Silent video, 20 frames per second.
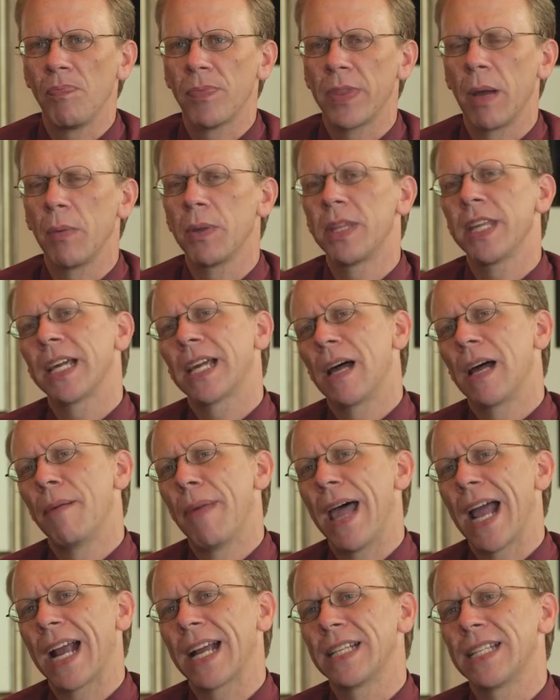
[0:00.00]
They would then come
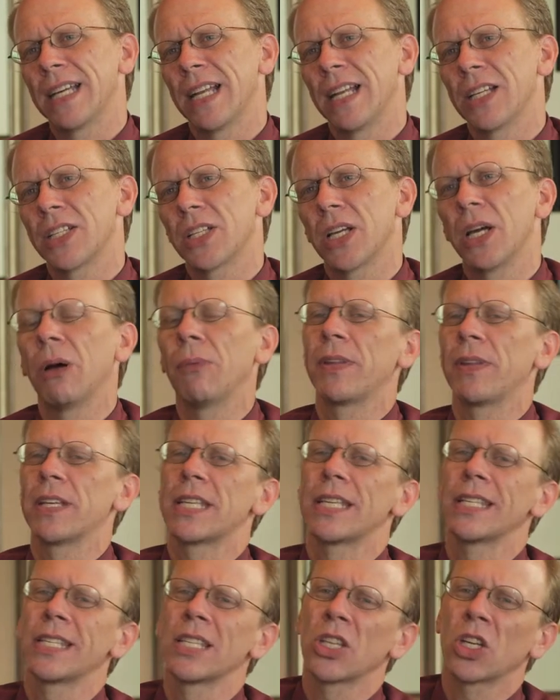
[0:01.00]
back and tell us, oh, this
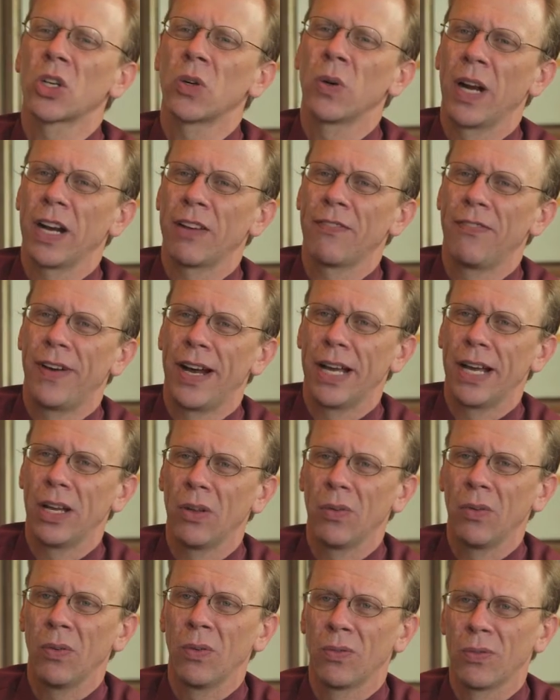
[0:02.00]
isn't the correct
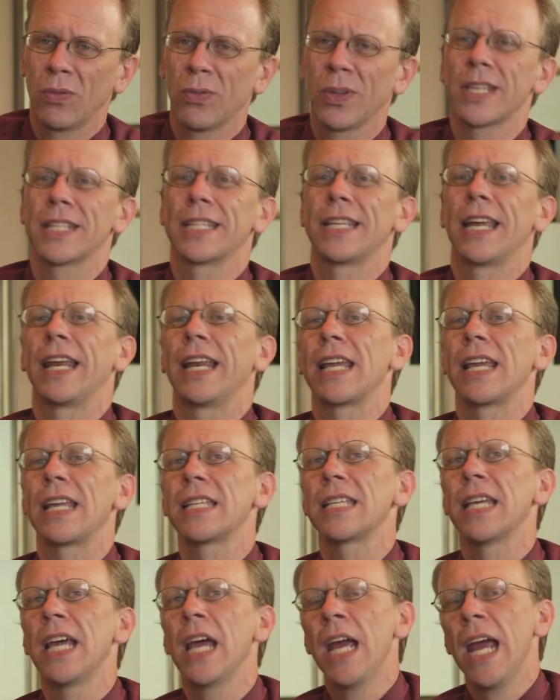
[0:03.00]
file for the
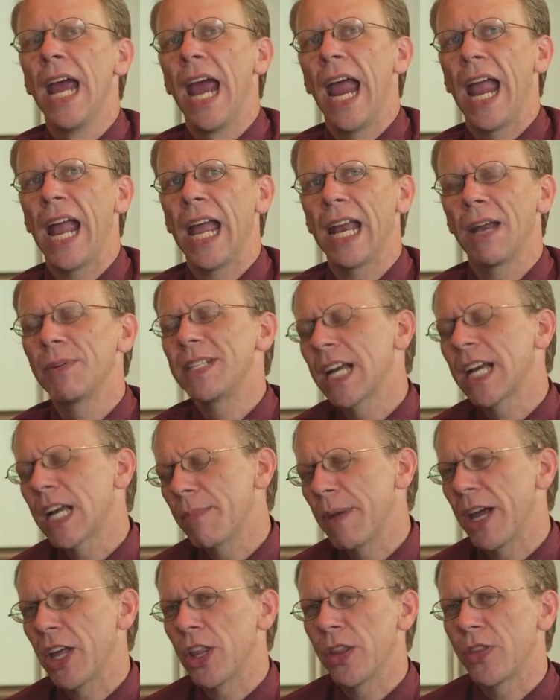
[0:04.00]
settings. And it would take
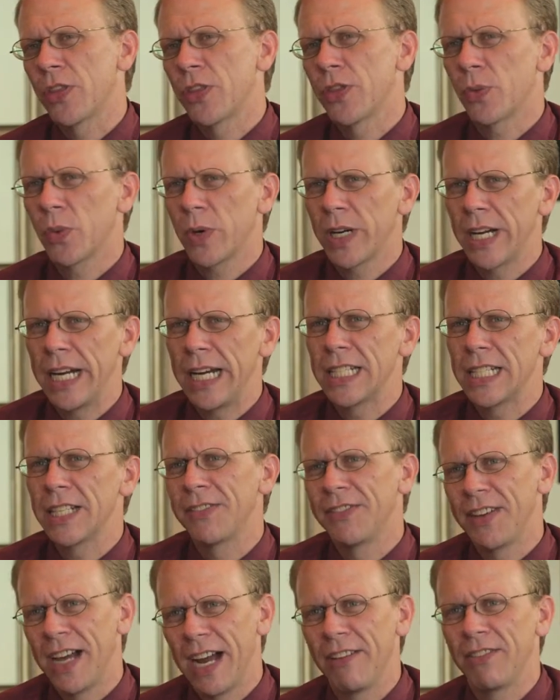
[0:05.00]
about three to
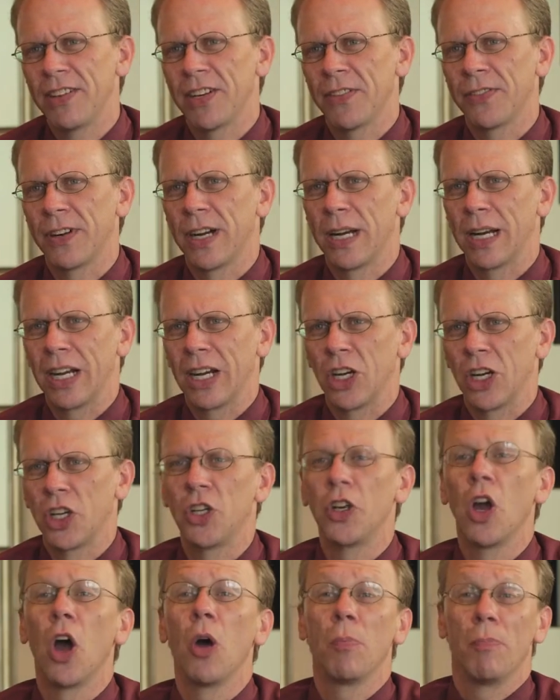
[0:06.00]
five different
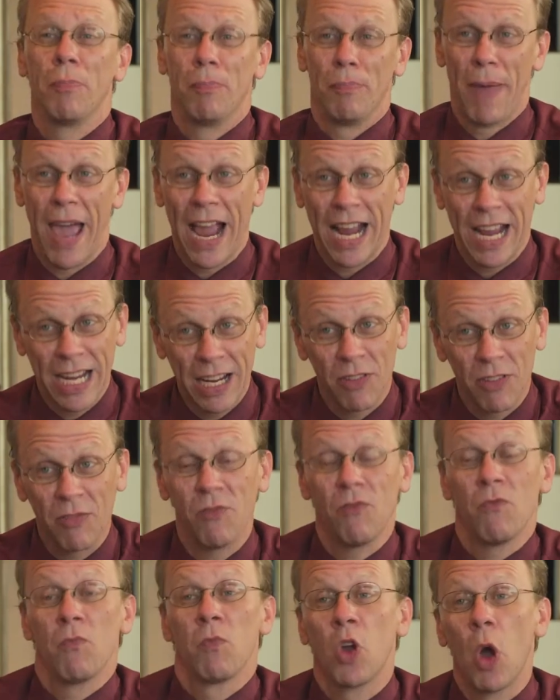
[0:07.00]
go and
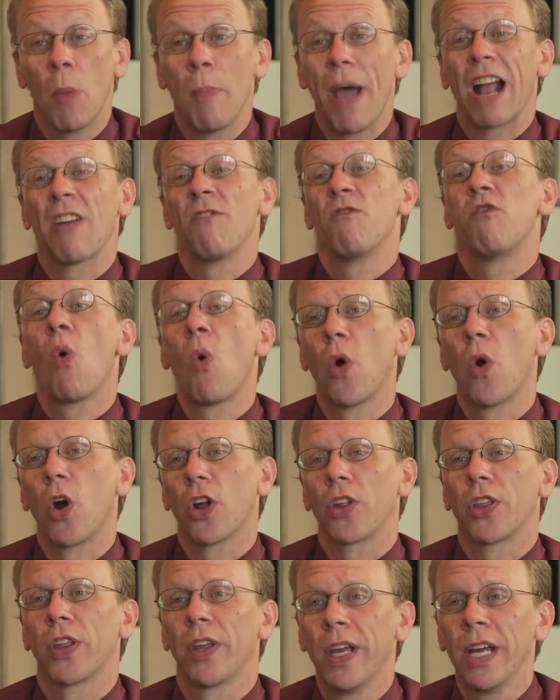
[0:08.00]
go back and
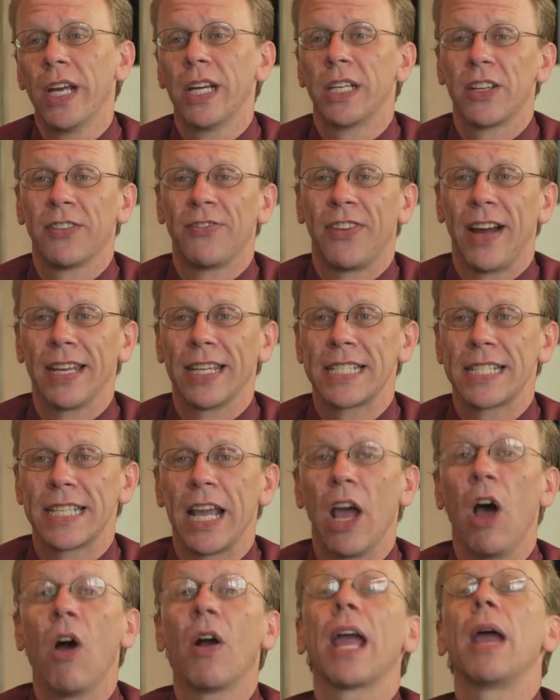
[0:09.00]
forth to finally say,
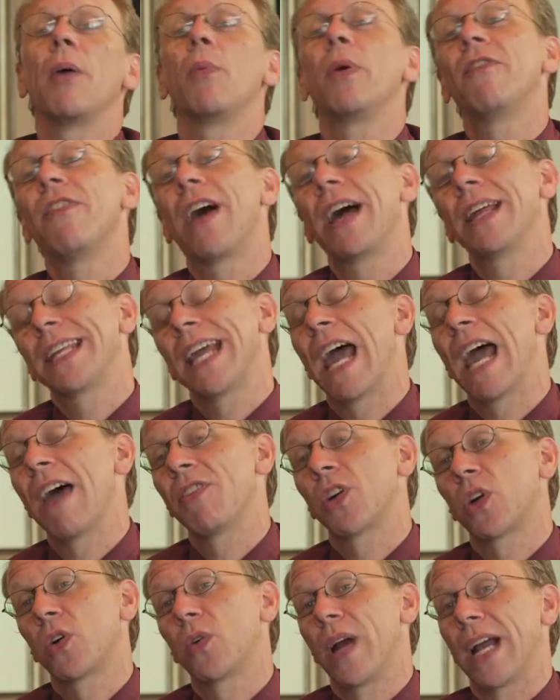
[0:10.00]
okay, we finally have
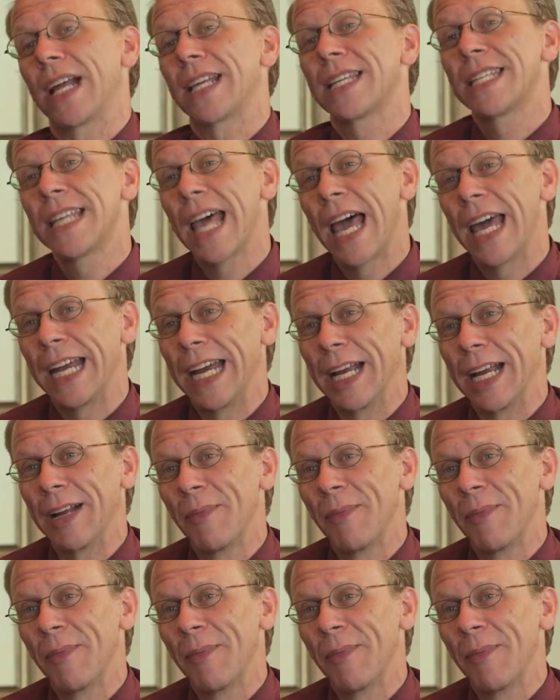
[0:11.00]
the correct setting.